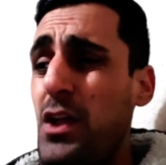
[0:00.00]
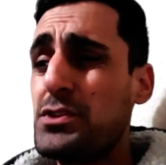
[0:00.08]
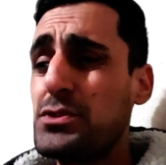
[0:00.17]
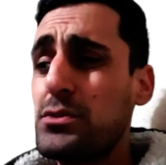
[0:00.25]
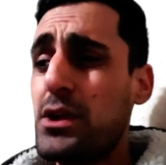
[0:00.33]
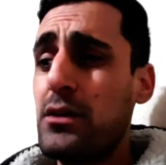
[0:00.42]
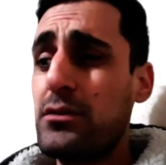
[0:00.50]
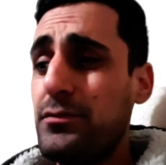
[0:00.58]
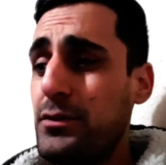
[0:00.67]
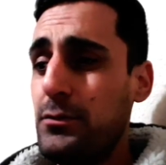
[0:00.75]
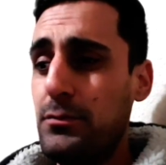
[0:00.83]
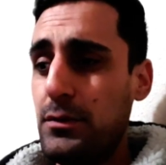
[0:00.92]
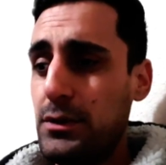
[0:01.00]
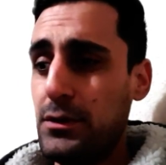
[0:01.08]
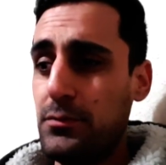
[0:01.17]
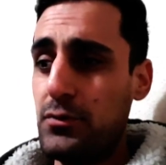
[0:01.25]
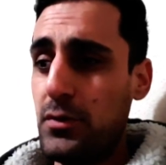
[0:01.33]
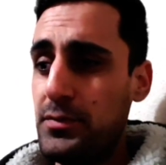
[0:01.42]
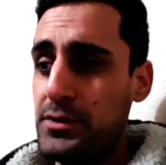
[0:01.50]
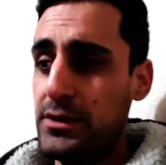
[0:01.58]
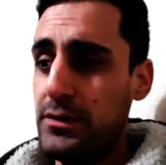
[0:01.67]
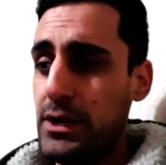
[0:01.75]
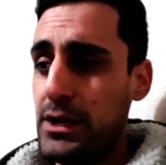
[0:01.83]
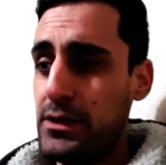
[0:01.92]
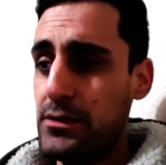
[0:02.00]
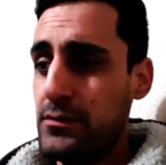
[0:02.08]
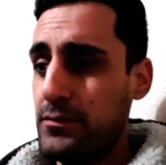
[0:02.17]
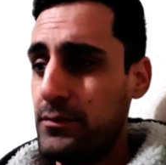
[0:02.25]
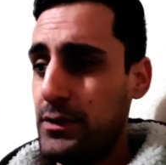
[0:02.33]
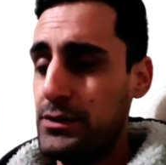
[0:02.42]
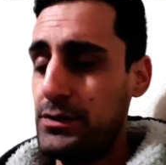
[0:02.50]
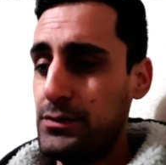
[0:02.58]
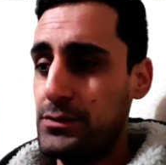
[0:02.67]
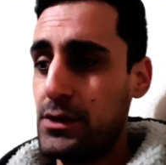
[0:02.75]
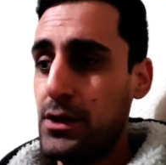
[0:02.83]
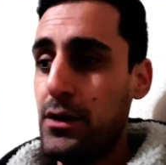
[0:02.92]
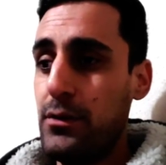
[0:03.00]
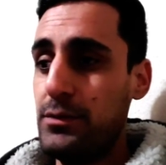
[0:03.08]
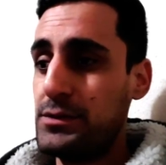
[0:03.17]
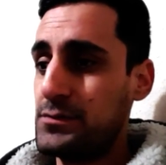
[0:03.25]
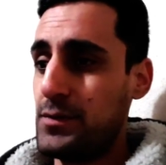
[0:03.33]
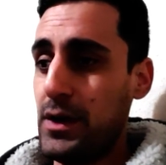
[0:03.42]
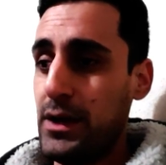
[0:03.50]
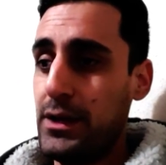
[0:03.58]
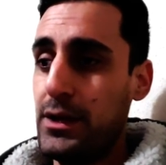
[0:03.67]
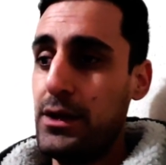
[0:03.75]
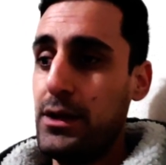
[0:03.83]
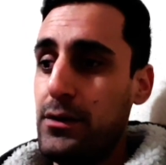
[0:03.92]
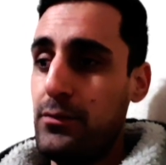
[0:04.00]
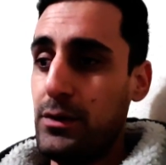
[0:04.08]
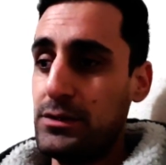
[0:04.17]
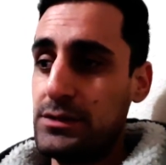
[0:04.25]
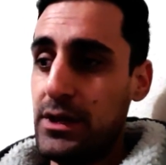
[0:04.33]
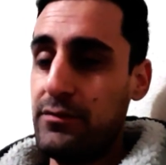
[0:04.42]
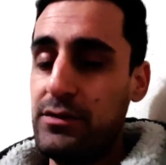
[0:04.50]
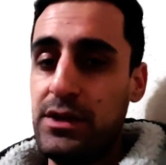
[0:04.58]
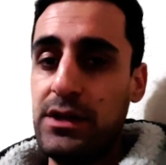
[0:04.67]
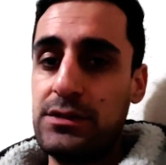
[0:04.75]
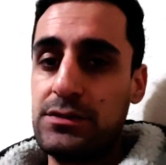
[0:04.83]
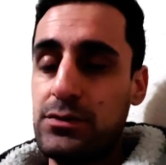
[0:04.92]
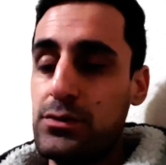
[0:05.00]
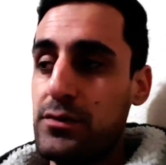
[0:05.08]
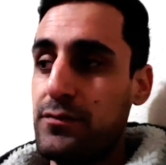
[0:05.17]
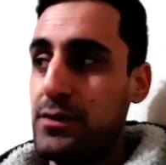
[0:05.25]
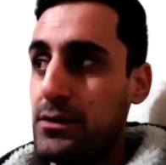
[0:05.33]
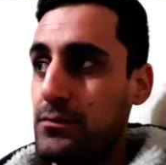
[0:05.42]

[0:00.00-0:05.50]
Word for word: sort out a few you know property related issues which is why once everything is sort of